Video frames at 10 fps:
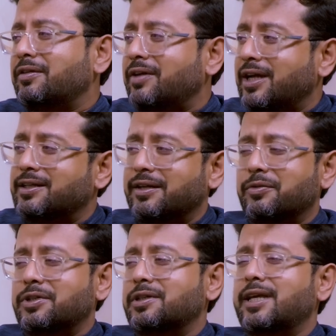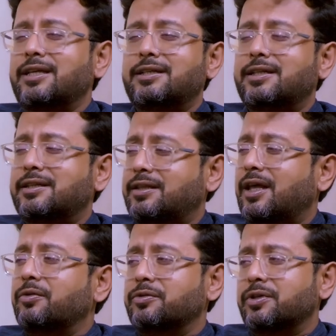the writing, which is
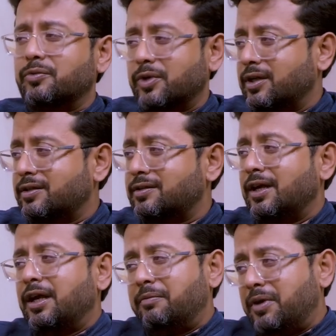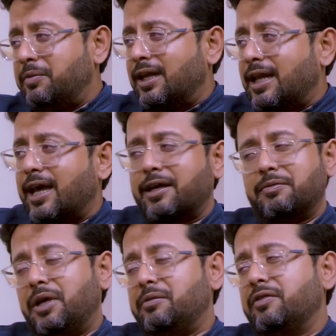80,000 words, maybe a lakh,
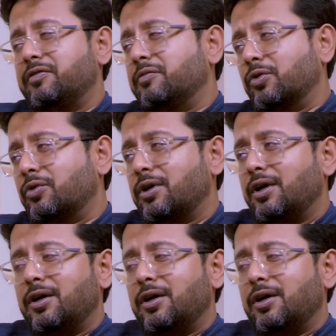maybe even more,